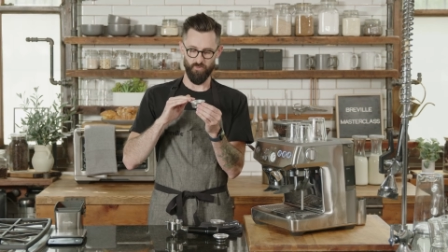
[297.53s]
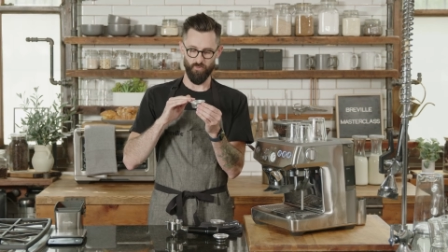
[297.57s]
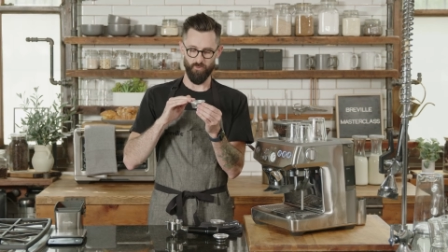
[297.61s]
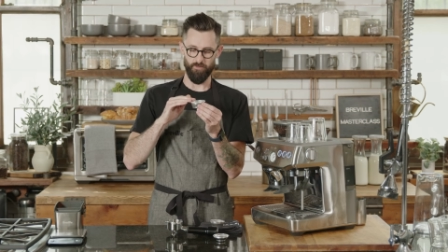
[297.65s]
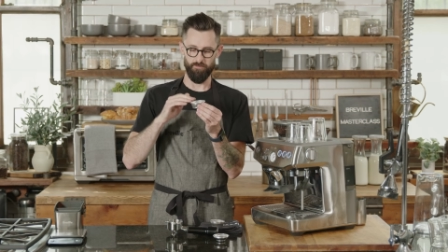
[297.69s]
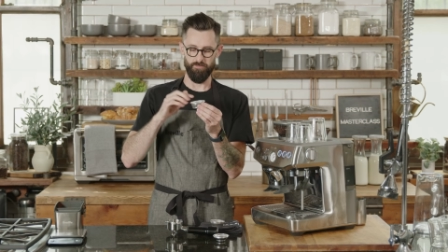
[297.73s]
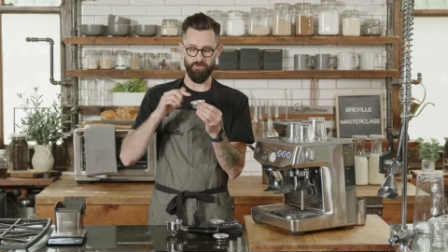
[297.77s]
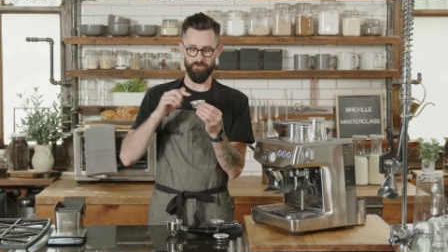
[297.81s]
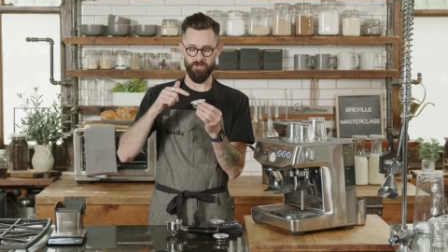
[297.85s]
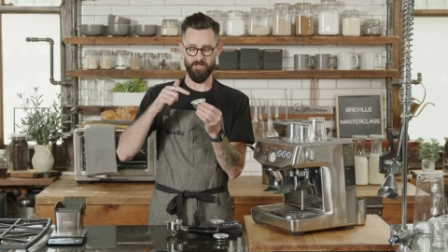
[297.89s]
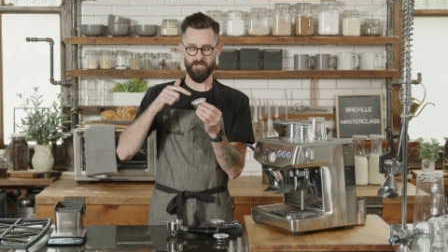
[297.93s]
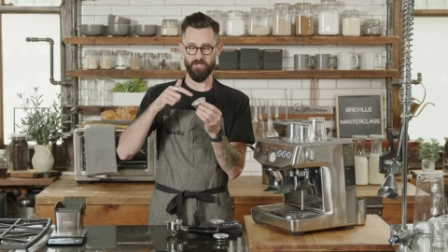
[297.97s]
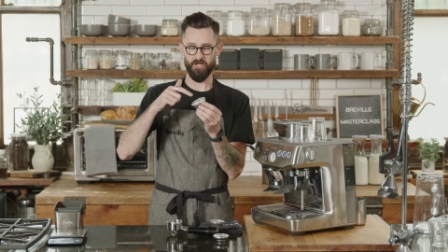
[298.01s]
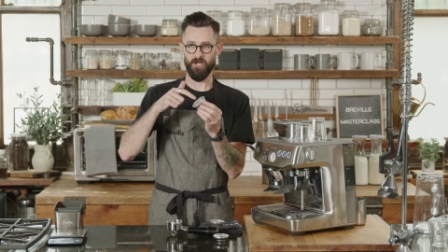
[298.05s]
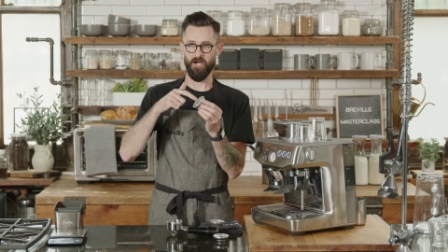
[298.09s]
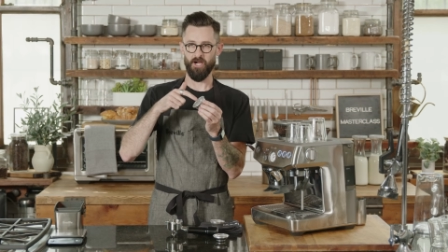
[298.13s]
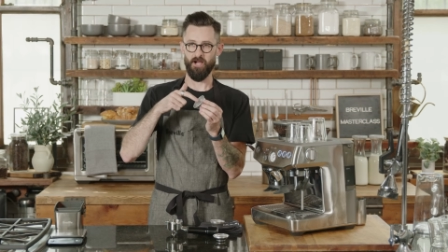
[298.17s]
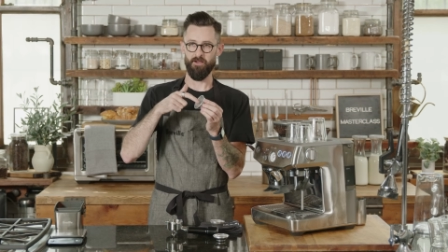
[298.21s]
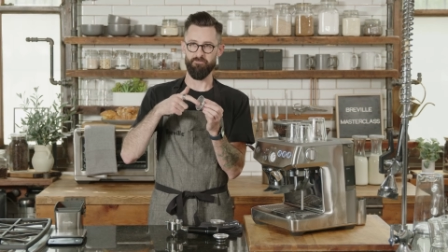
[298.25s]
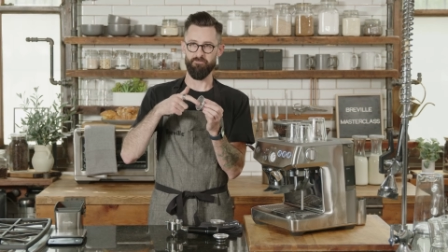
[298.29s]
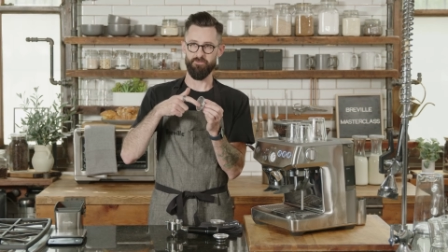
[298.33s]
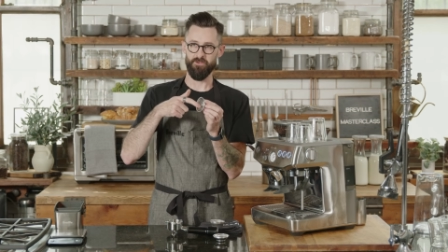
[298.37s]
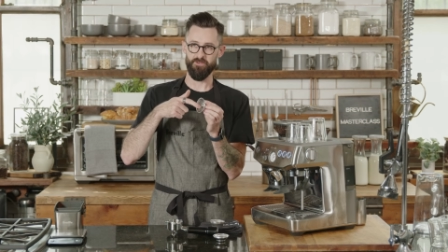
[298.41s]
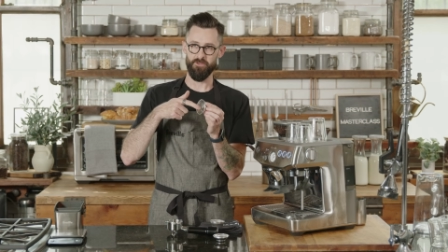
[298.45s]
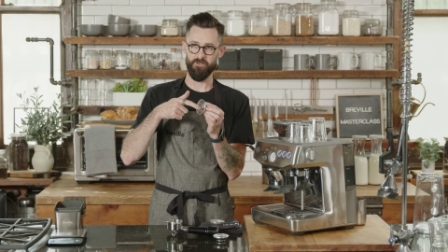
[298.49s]
we're putting
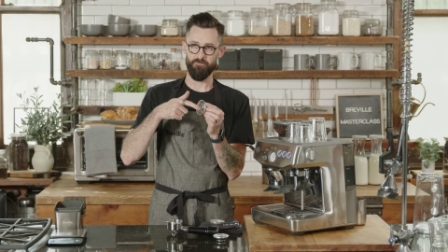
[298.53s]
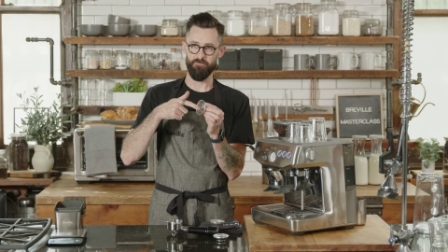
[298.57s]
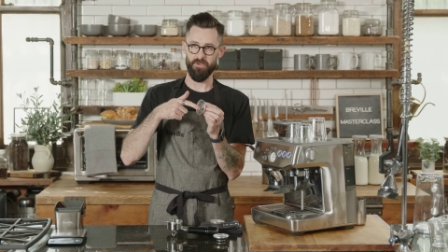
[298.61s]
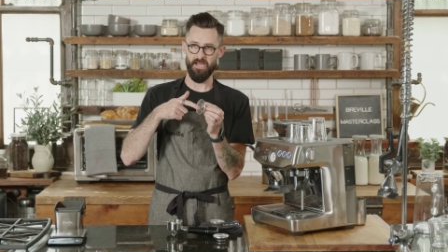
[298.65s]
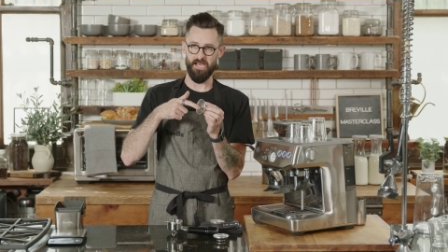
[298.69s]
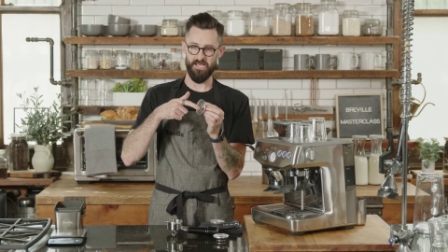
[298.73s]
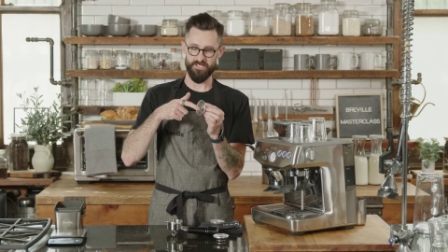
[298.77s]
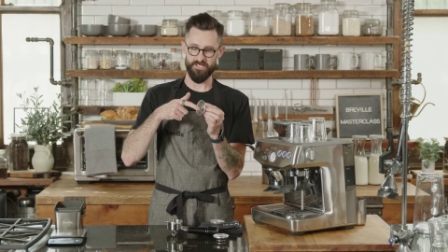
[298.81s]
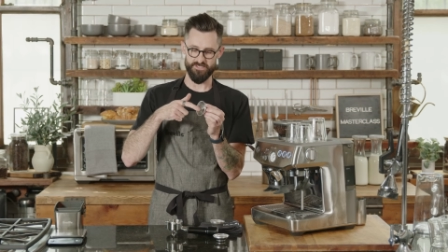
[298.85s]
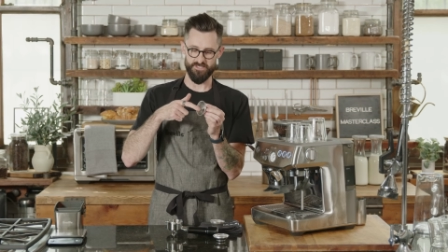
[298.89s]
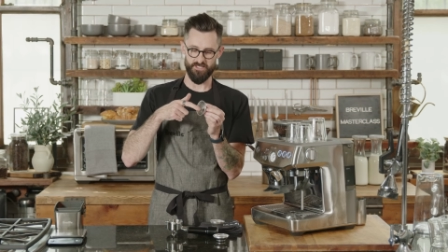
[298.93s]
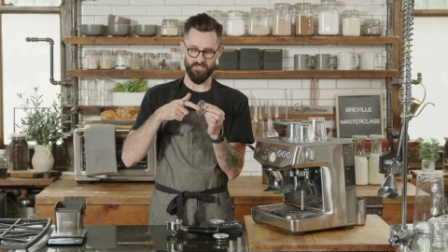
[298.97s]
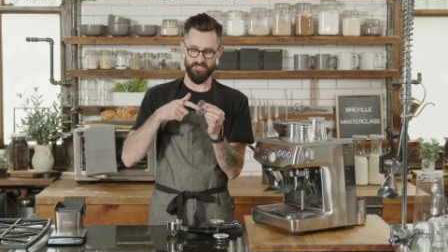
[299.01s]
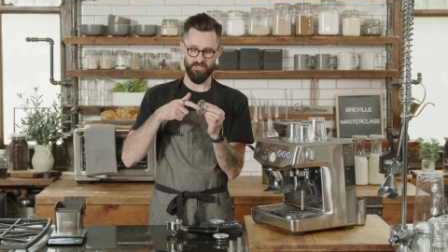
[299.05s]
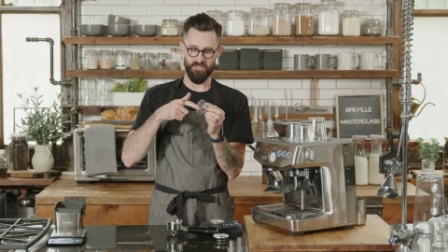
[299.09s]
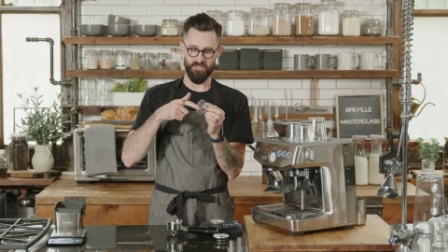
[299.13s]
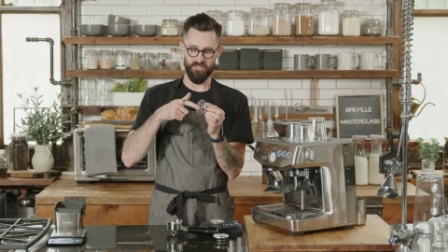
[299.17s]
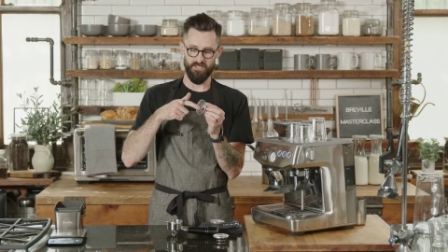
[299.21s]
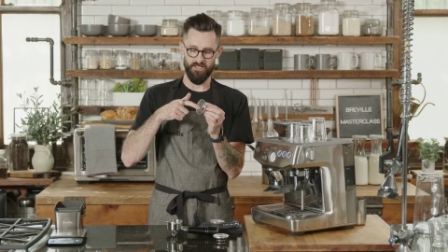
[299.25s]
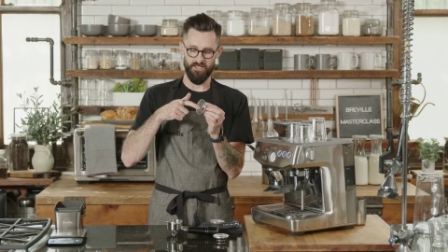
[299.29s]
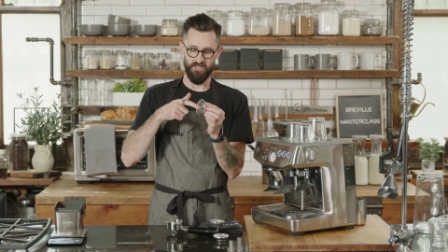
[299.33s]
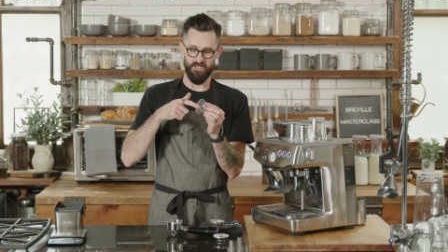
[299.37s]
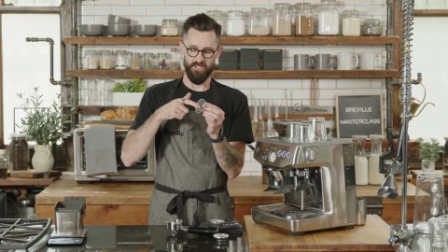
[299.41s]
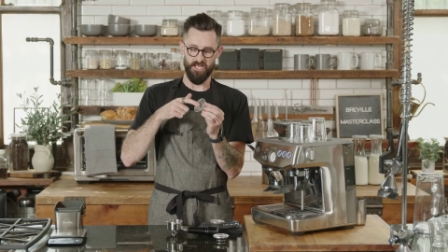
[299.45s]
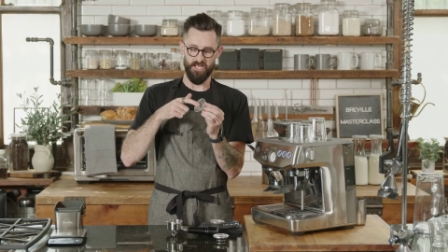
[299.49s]
coffee in the basket
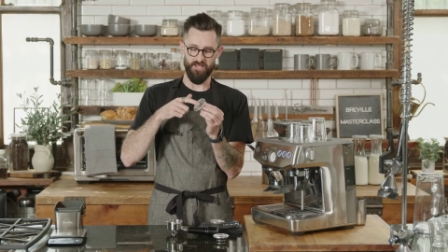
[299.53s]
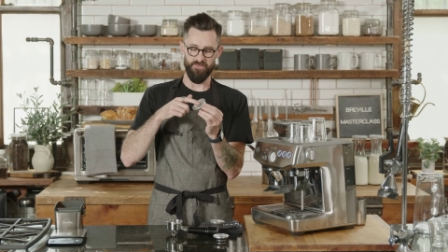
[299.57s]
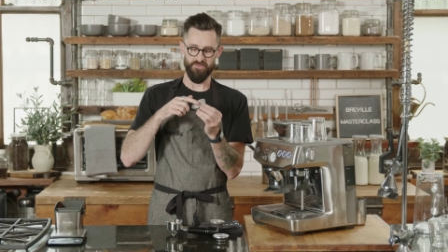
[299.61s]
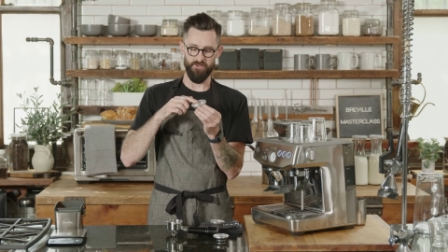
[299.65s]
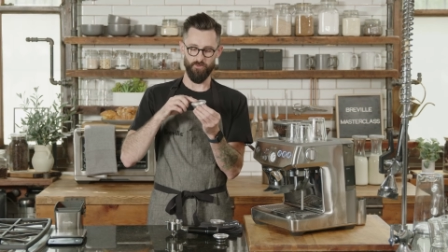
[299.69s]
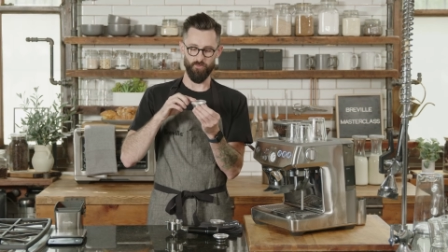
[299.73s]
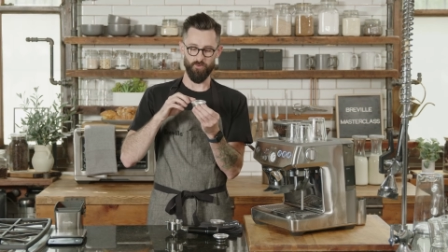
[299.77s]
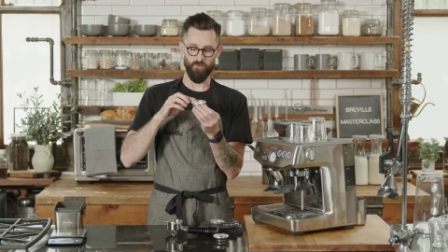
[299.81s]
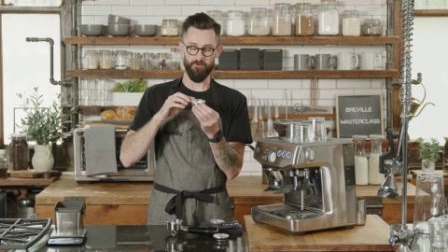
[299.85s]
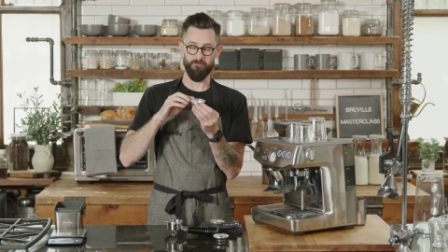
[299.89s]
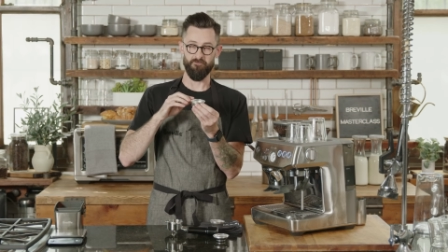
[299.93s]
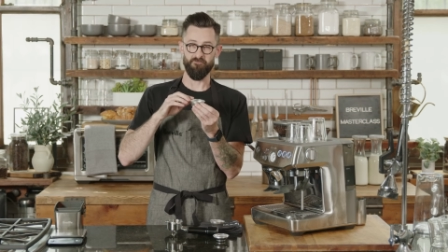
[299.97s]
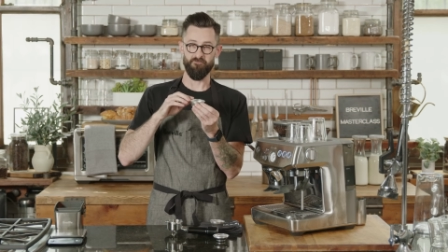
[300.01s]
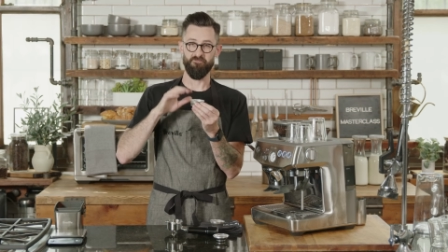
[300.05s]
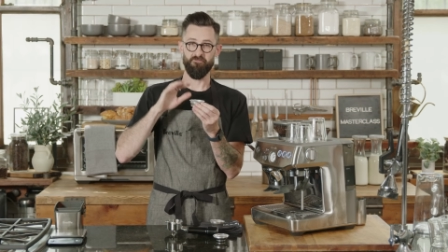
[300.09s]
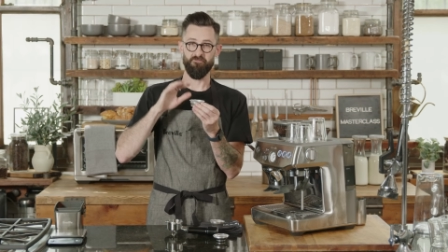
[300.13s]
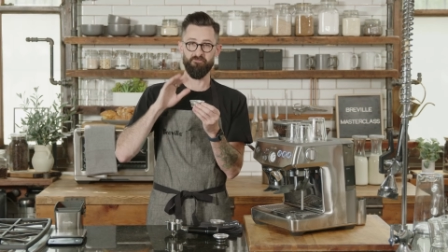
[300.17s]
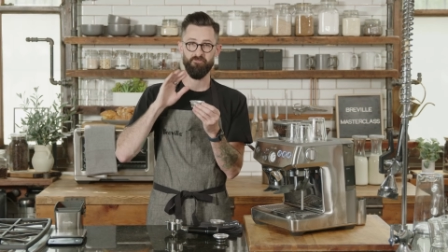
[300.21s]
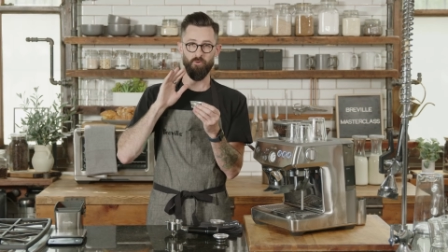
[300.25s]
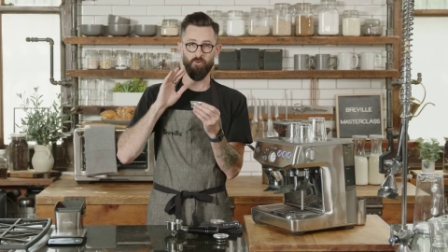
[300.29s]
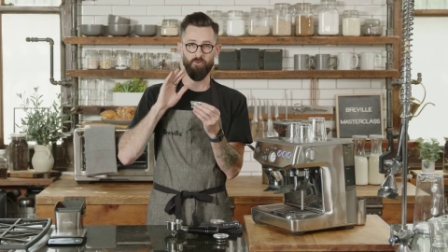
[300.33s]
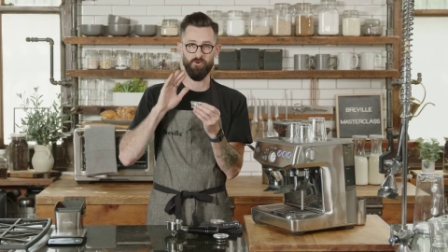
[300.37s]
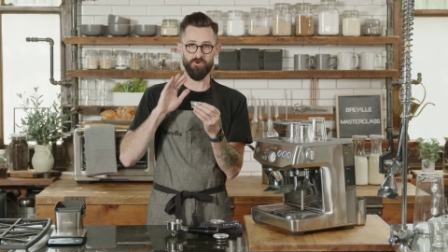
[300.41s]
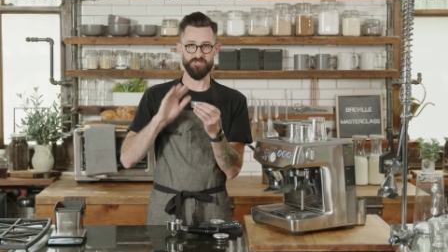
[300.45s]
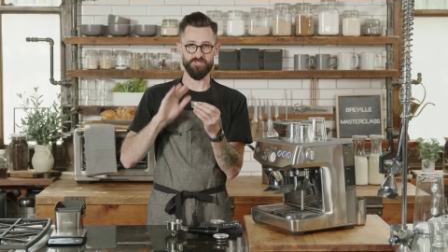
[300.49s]
and then we're
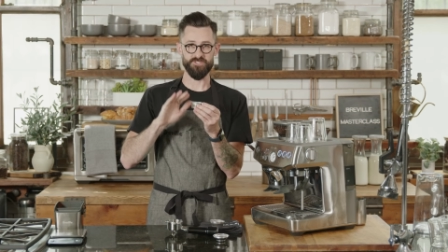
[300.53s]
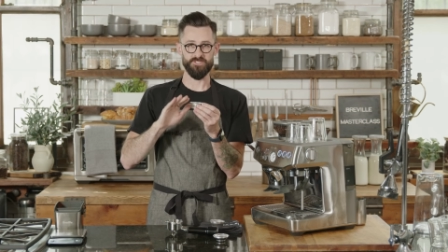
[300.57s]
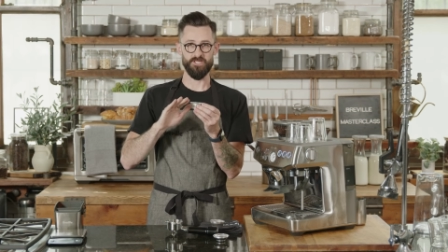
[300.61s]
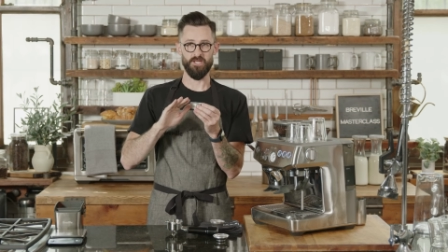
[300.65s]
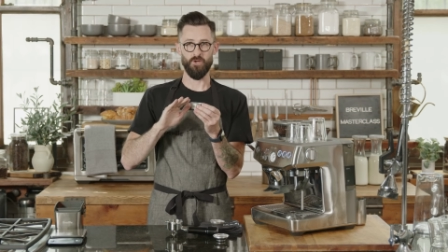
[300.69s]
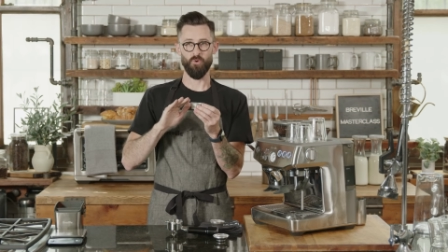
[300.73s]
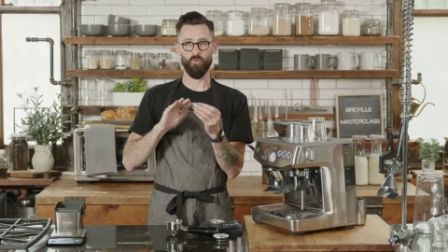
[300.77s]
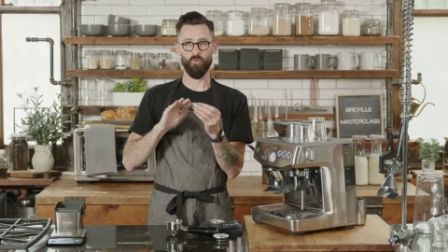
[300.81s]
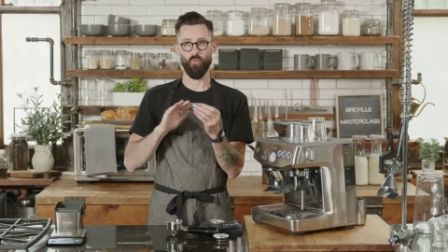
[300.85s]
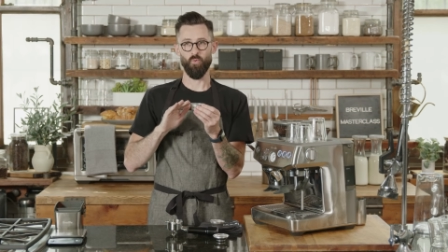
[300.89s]
forcing